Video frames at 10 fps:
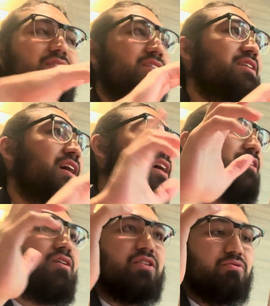DEI
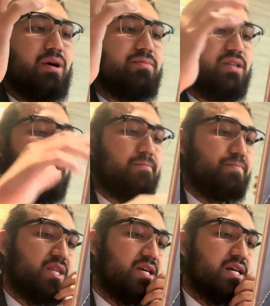on their website.
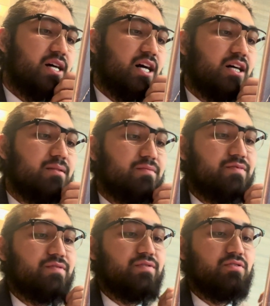For